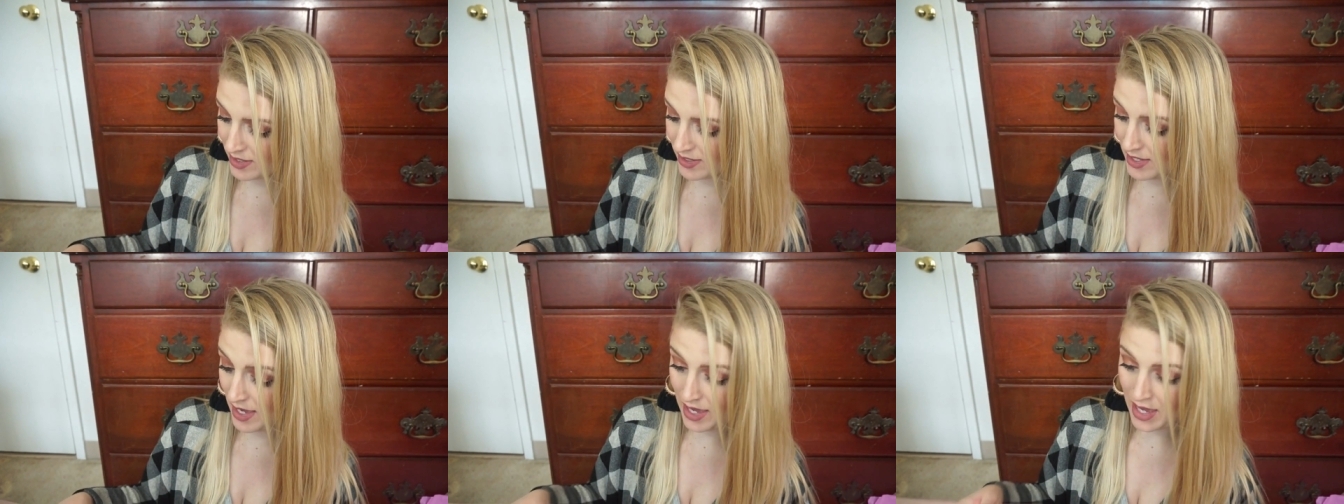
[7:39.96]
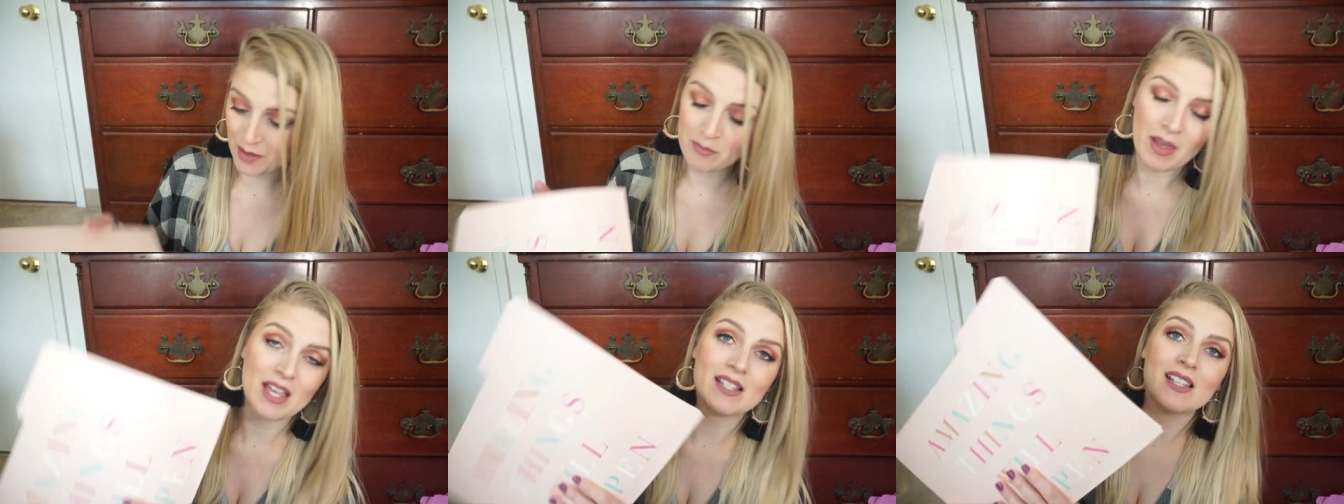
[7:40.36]
say
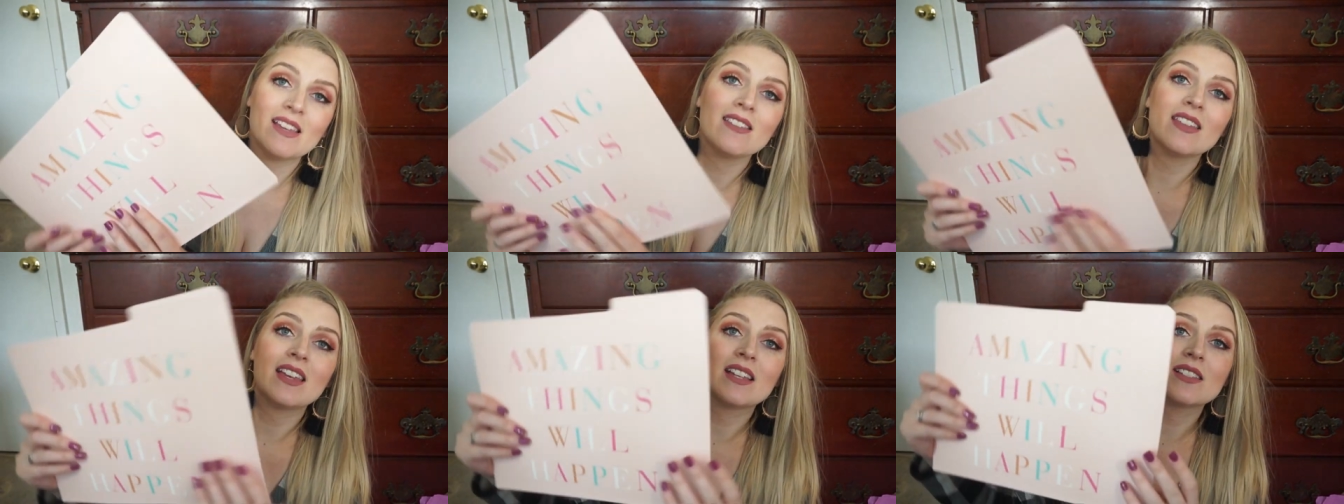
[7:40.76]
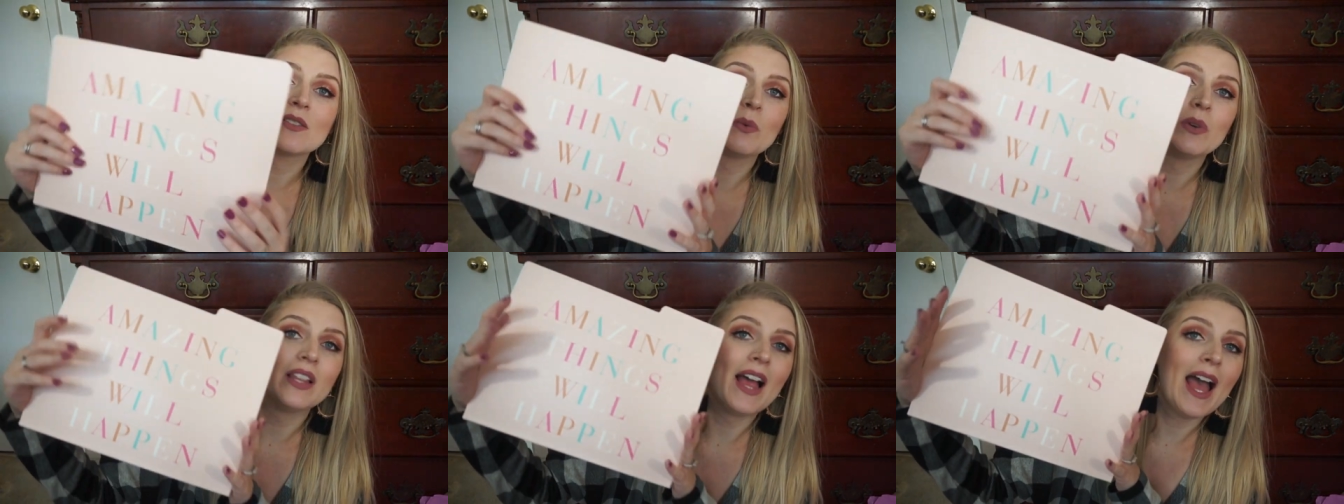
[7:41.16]
"Amazing Things
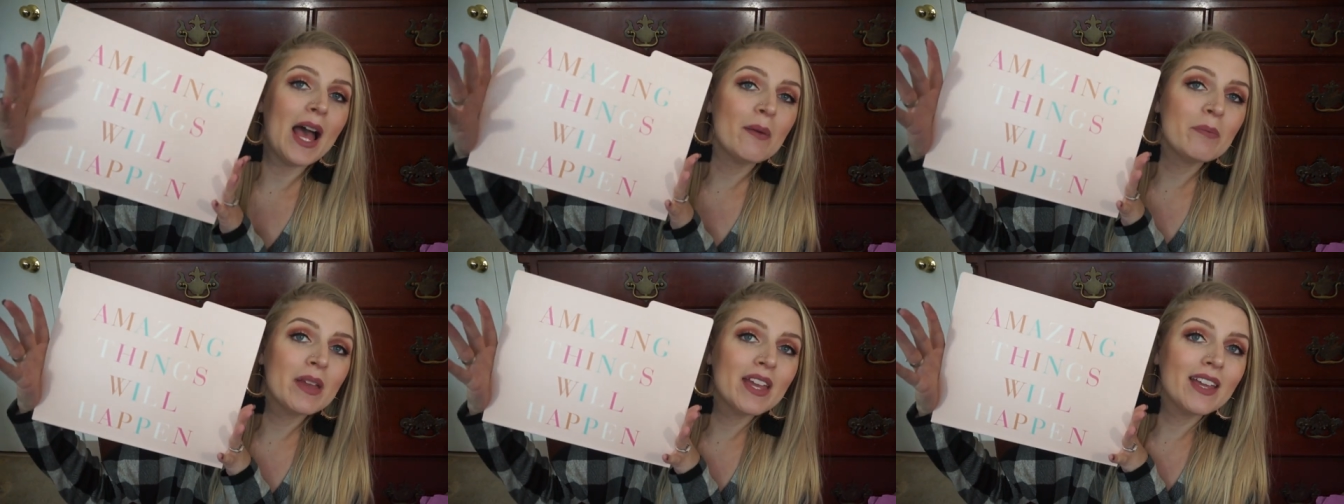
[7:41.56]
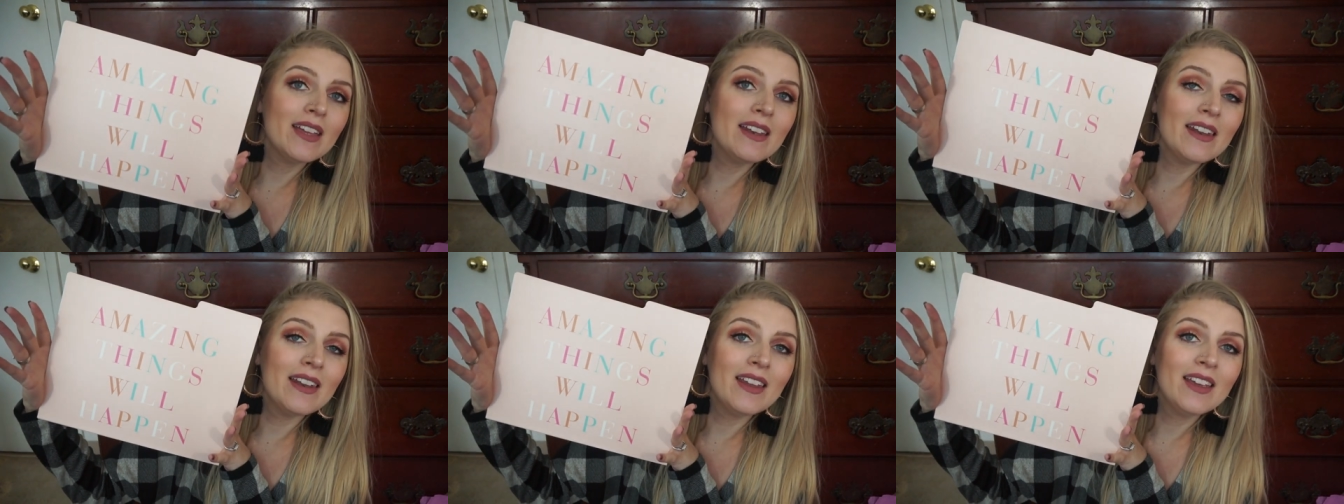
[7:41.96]
Will
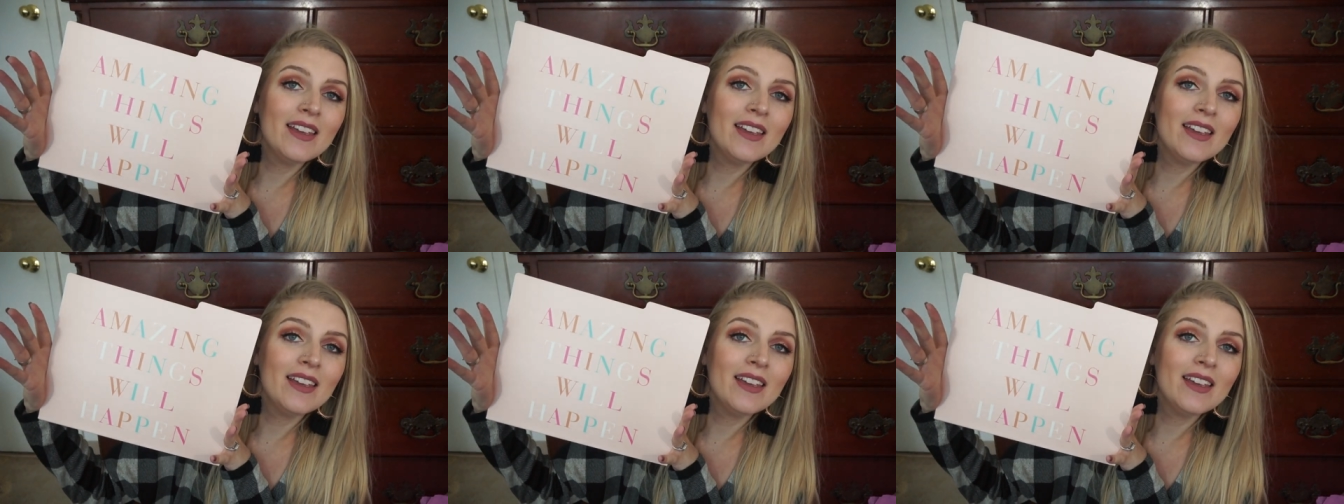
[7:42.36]
Happen."